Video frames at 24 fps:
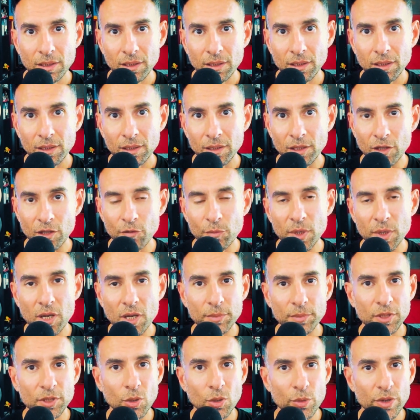that you've become
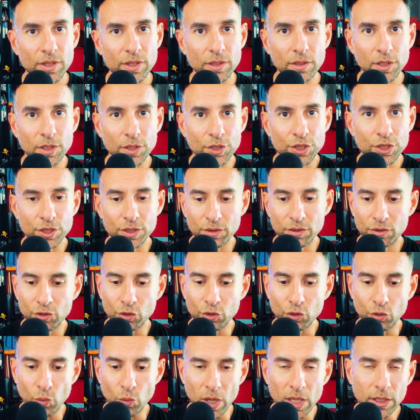so conditioned to
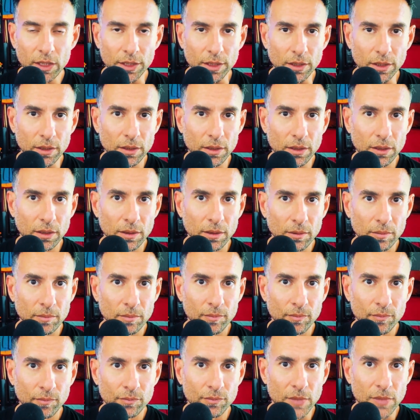dwell in.
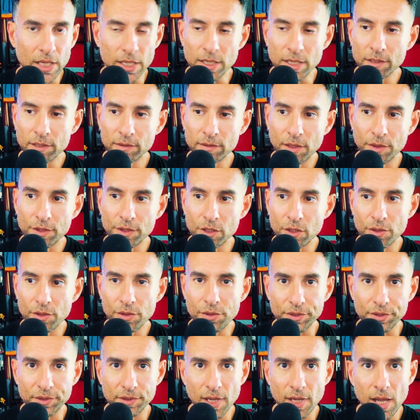It is on the
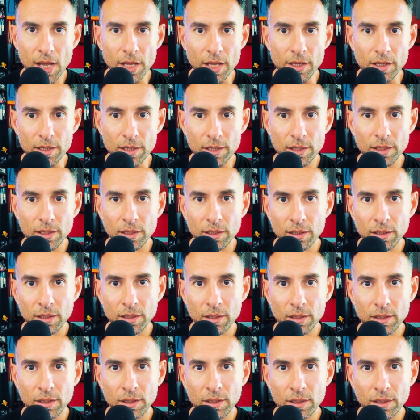other side.
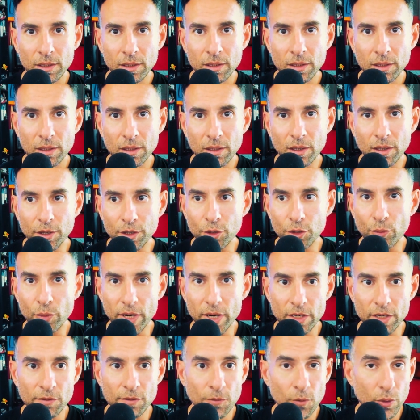Are you
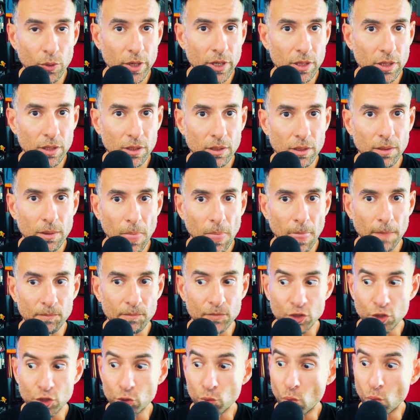ready for it?
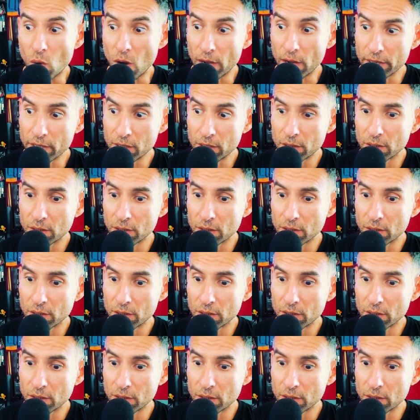Do you want it?